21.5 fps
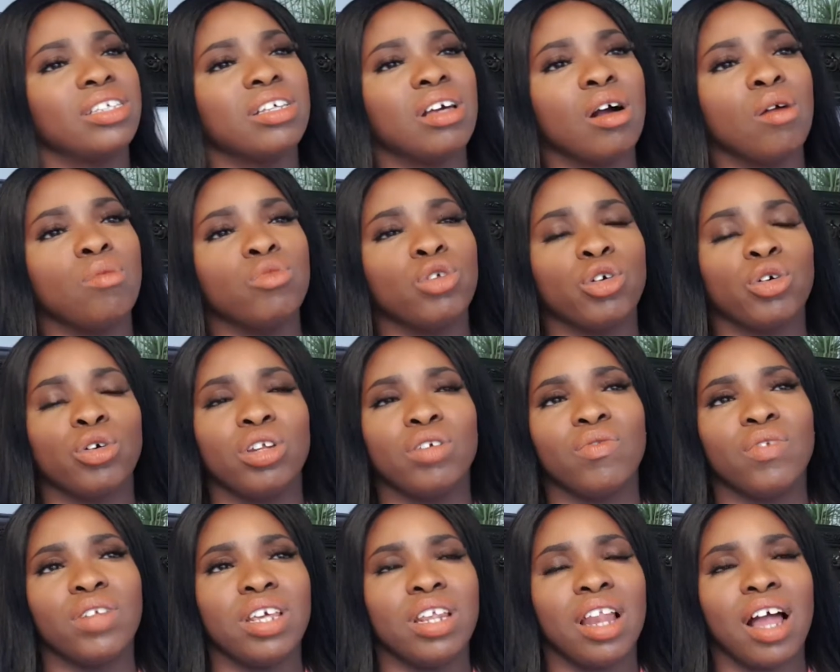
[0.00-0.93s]
So I'm not going
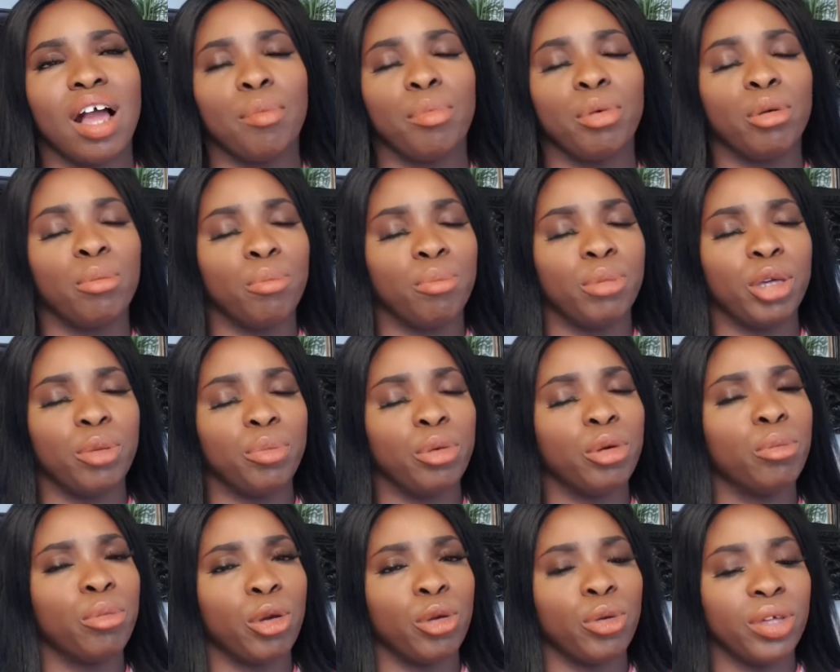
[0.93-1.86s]
to really like be
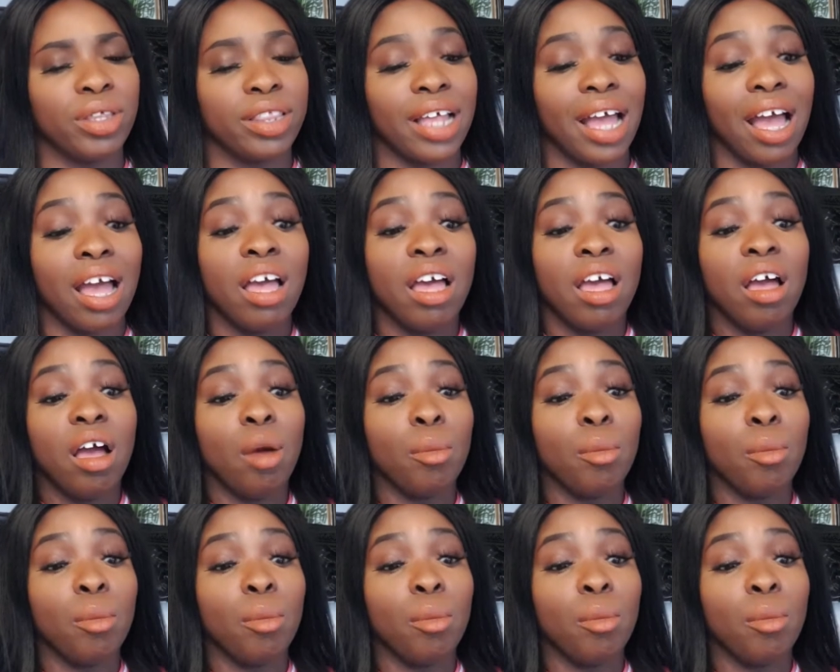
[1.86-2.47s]
promoting that.